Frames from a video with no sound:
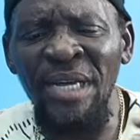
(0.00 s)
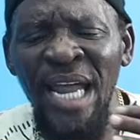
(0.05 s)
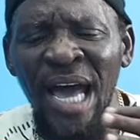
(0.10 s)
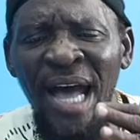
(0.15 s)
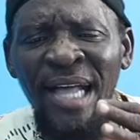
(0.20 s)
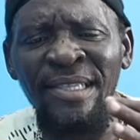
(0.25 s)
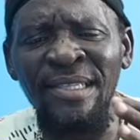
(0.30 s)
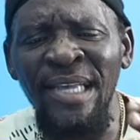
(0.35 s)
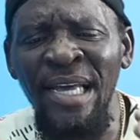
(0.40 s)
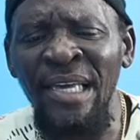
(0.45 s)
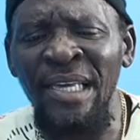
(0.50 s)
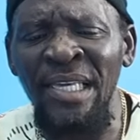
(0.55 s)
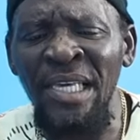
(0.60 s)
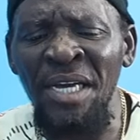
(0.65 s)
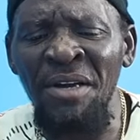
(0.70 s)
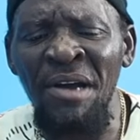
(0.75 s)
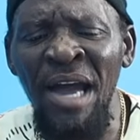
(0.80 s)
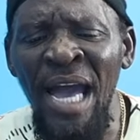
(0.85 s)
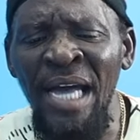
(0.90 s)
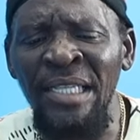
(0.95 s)
me not take
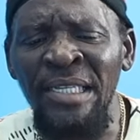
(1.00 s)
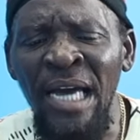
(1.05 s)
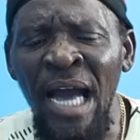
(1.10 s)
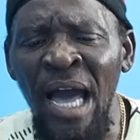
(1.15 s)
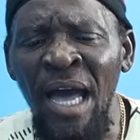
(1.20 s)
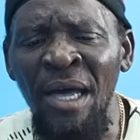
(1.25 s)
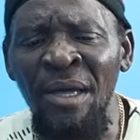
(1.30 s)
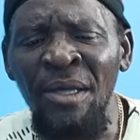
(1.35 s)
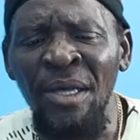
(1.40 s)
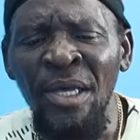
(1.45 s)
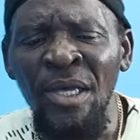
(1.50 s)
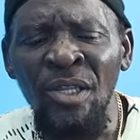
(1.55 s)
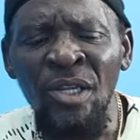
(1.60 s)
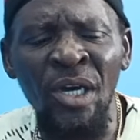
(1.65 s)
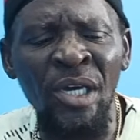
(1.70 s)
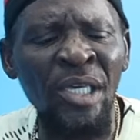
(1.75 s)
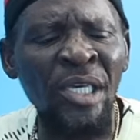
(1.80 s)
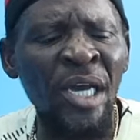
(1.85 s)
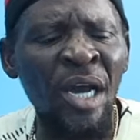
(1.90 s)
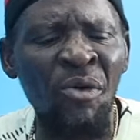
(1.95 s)
care right, Carl.
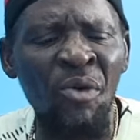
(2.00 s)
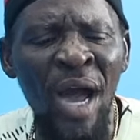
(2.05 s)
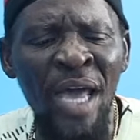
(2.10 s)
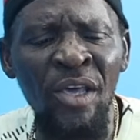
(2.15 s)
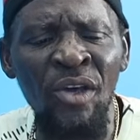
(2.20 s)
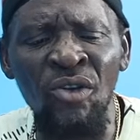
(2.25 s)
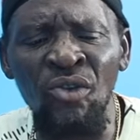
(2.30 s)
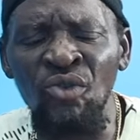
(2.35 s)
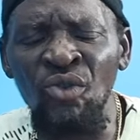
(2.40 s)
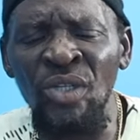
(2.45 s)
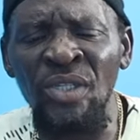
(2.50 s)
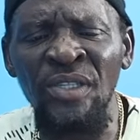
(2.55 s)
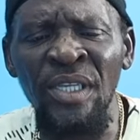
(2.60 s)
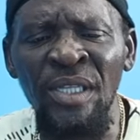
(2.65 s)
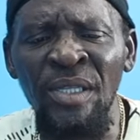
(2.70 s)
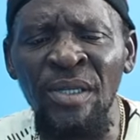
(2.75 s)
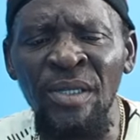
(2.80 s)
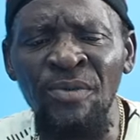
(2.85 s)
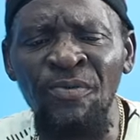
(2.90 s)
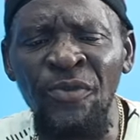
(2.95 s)
The care why you use
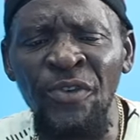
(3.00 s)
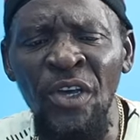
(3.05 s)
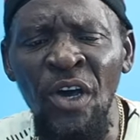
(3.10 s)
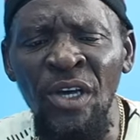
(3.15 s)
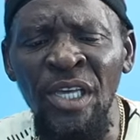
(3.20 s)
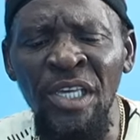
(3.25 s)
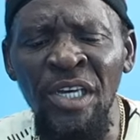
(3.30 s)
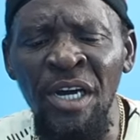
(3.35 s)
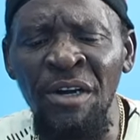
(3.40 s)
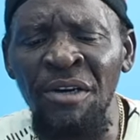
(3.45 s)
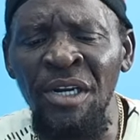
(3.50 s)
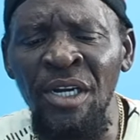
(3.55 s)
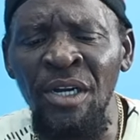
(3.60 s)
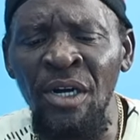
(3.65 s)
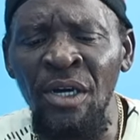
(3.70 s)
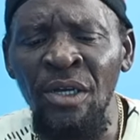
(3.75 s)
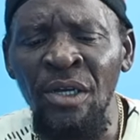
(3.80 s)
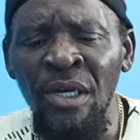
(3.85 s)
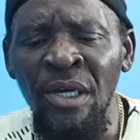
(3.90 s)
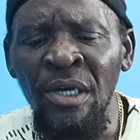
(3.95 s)
it for your ear, you
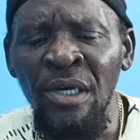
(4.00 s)
know.